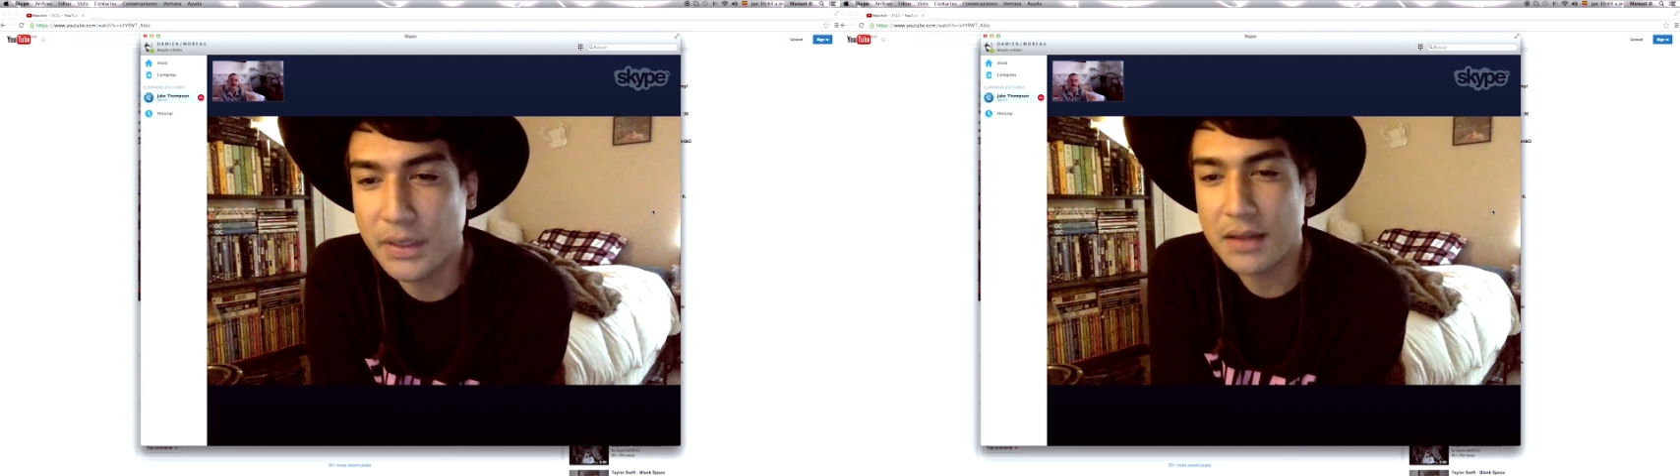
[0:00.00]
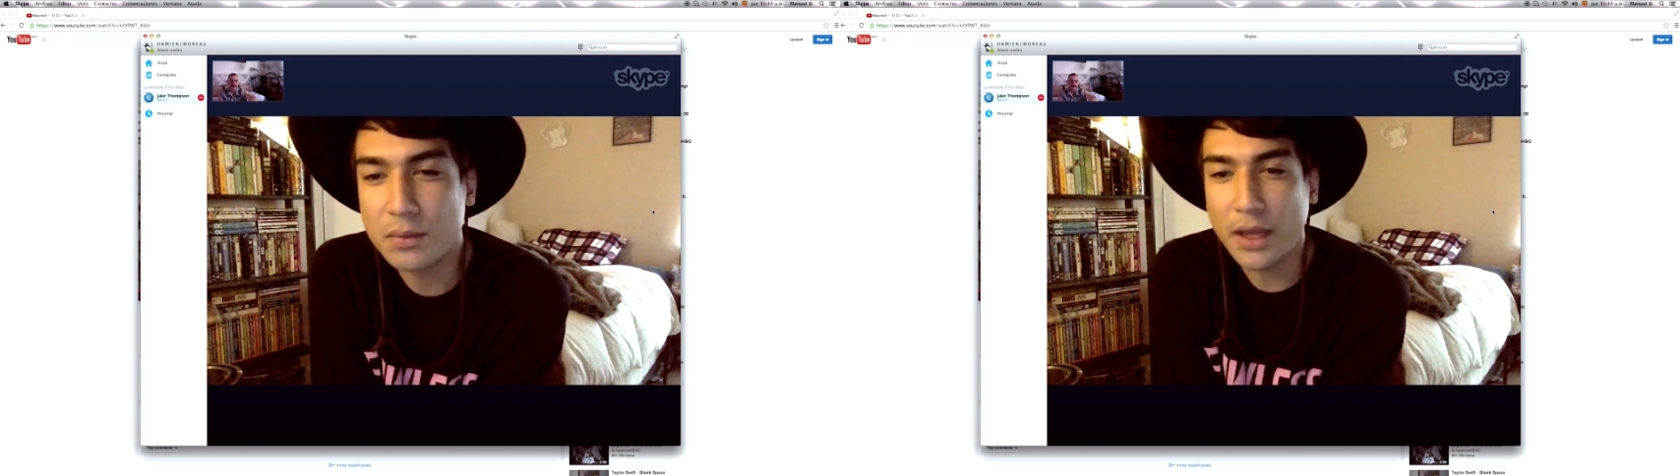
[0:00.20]

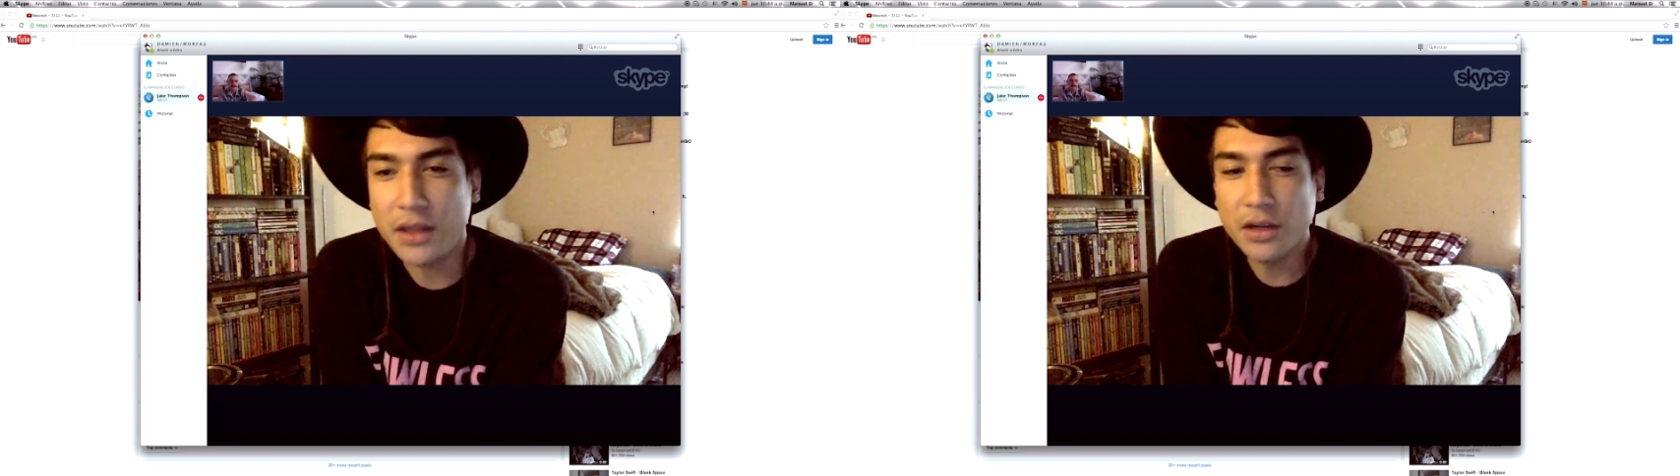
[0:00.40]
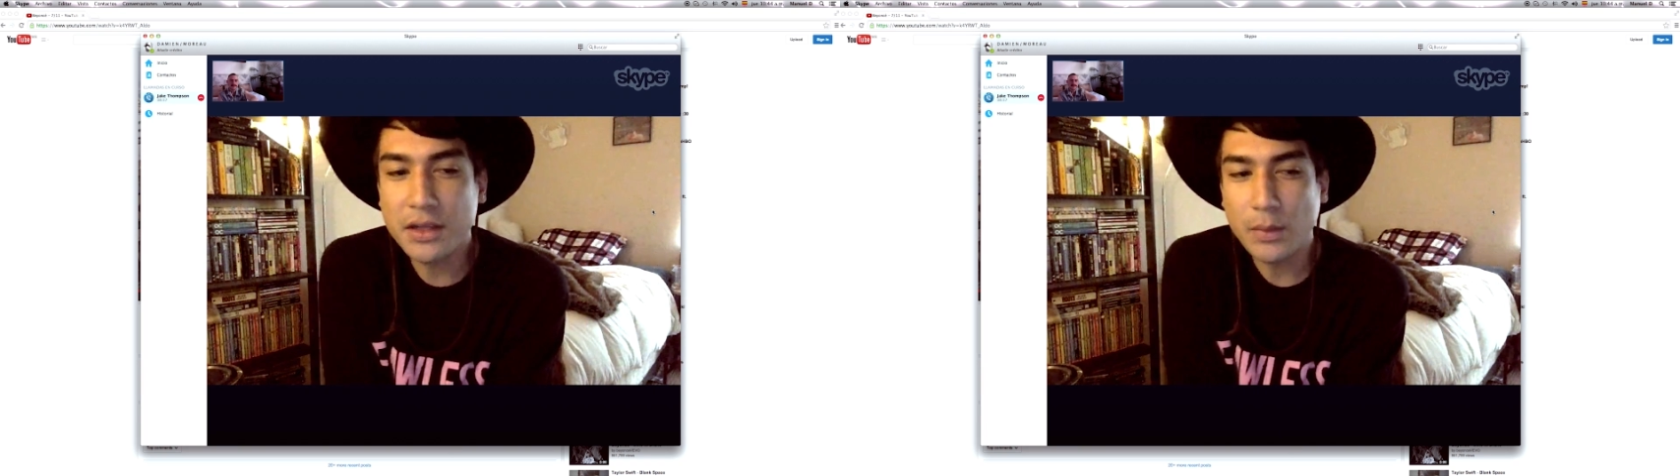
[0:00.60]
because
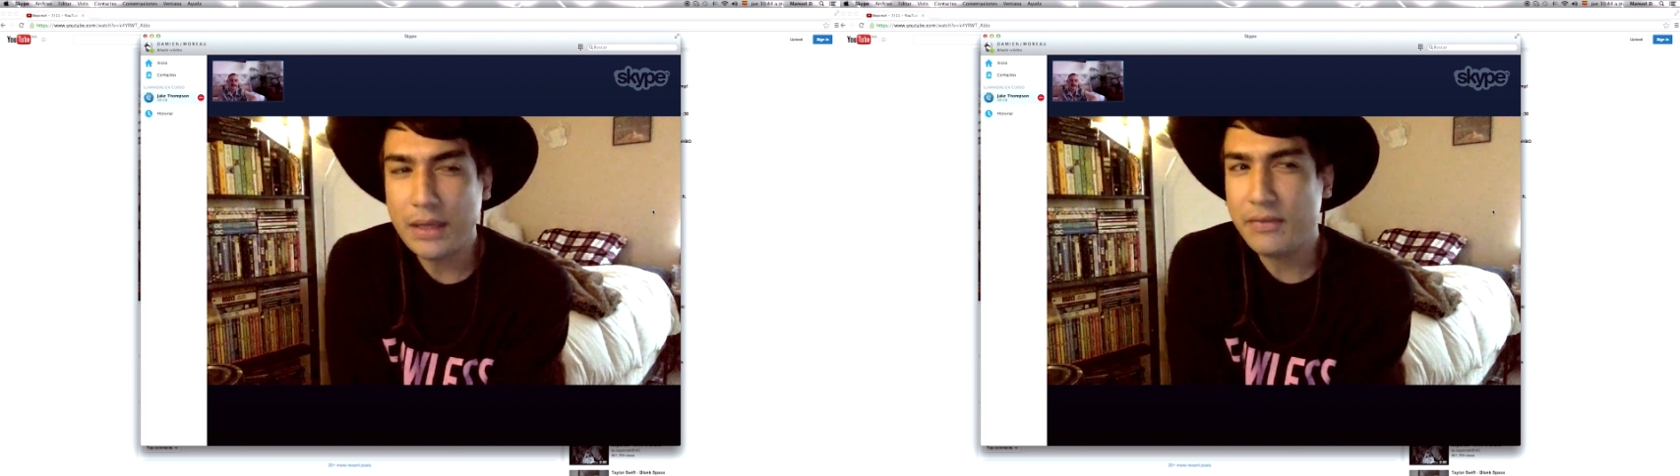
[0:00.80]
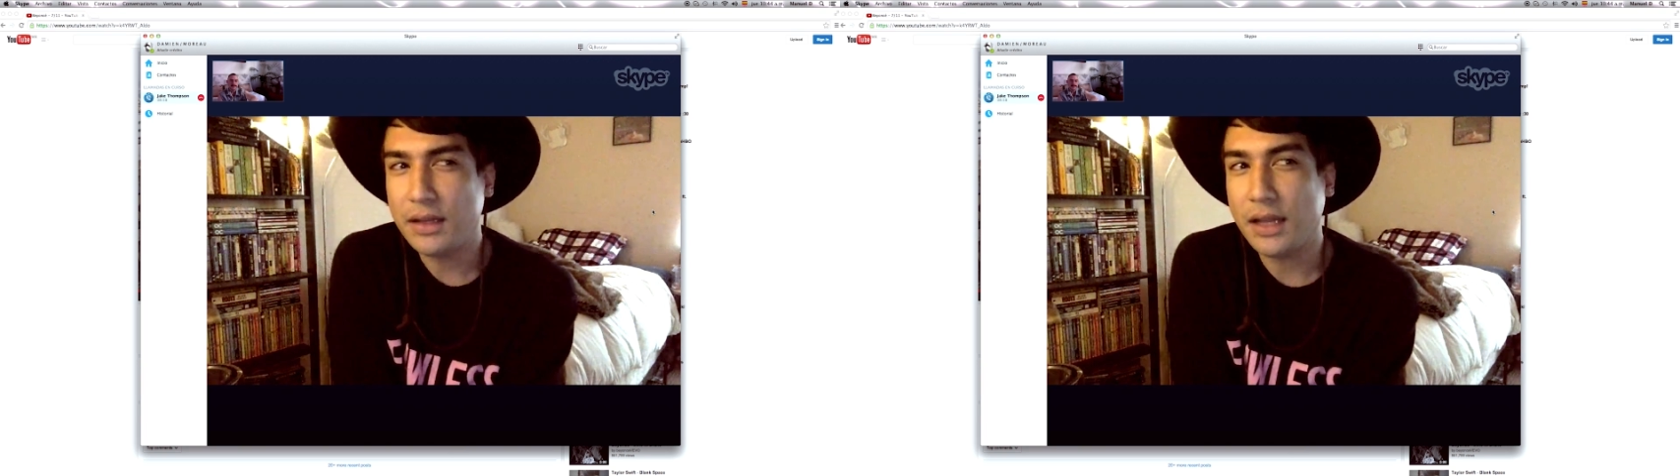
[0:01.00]
whether you
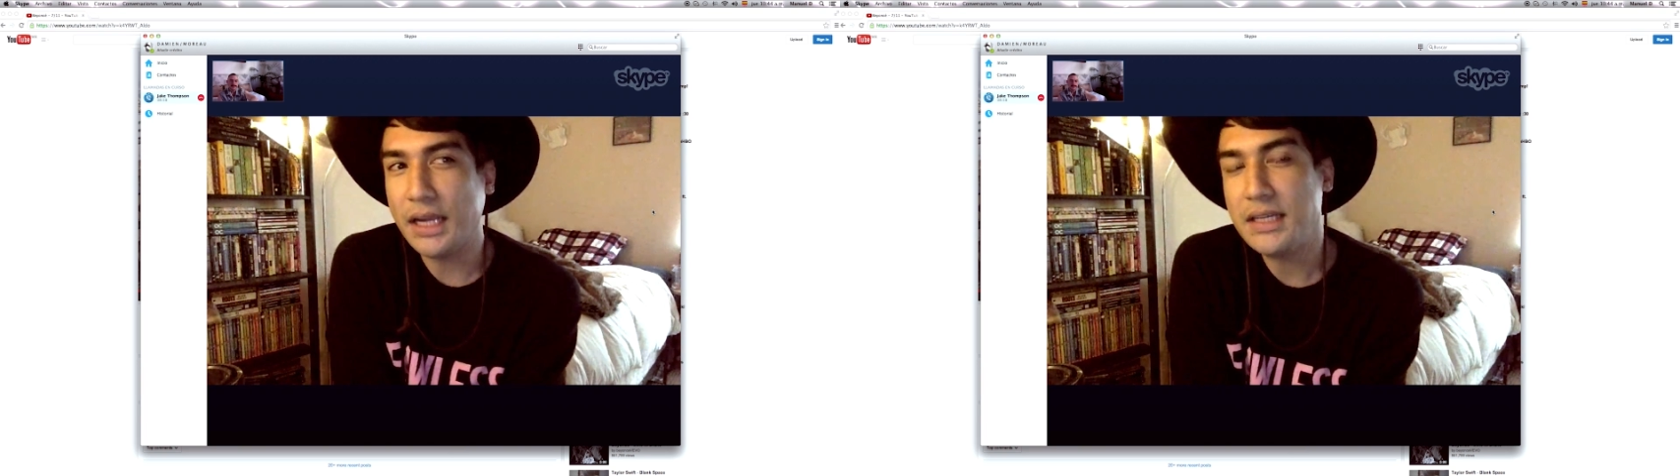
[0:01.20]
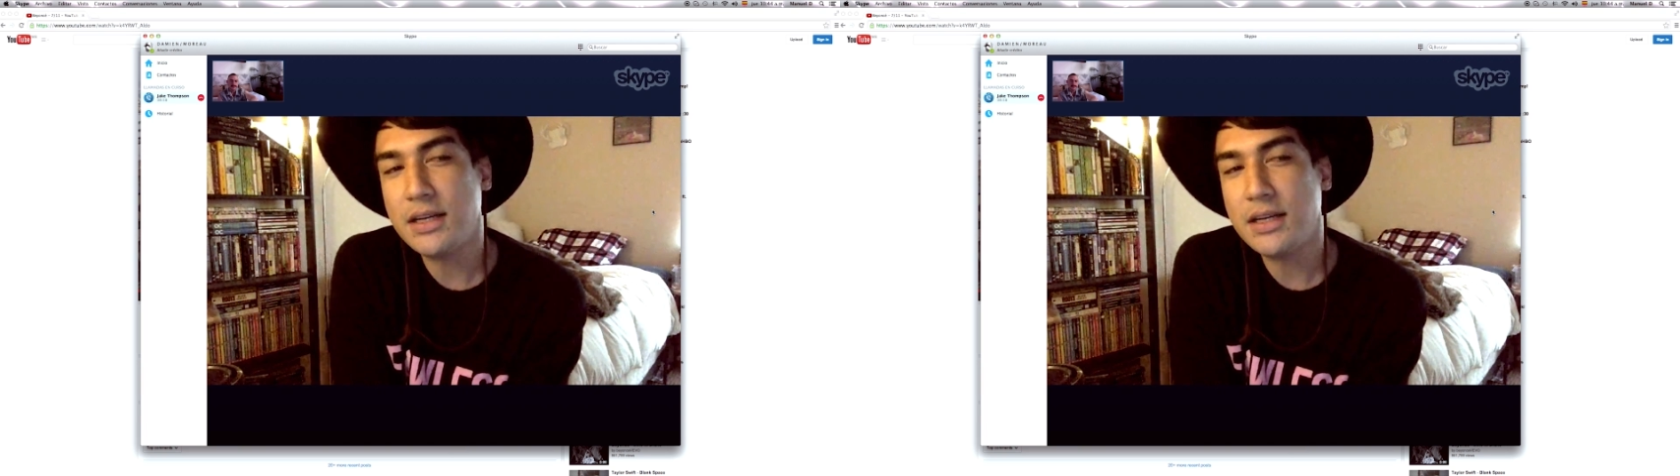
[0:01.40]
even liked